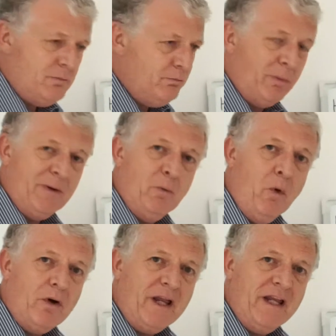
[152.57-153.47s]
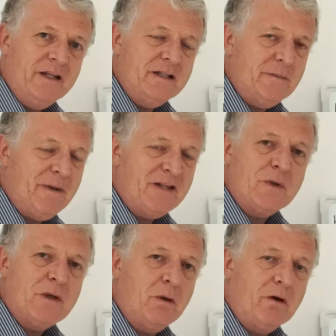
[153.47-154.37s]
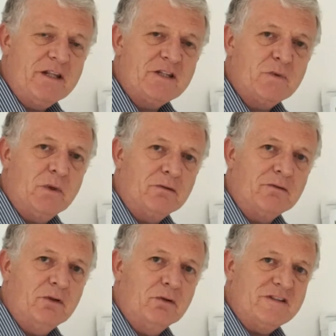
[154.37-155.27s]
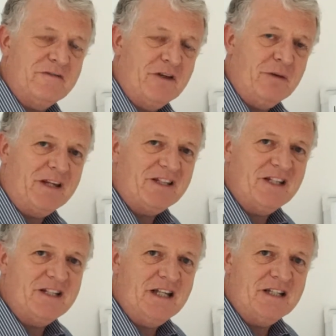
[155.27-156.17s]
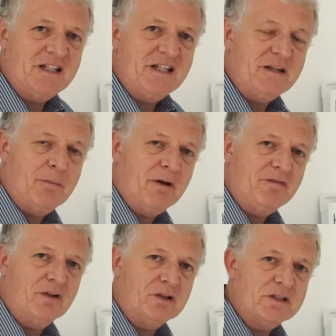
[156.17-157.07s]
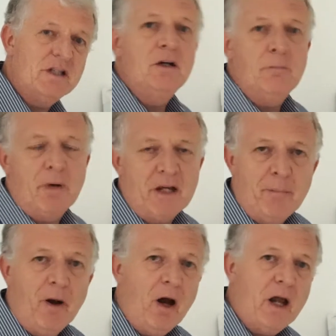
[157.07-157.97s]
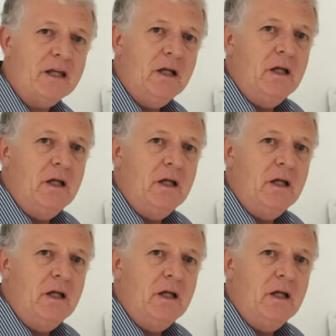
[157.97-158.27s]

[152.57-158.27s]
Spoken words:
probably walking, depends where you are in this world of course. If you're in a big city, it's easier by foot, by your bike.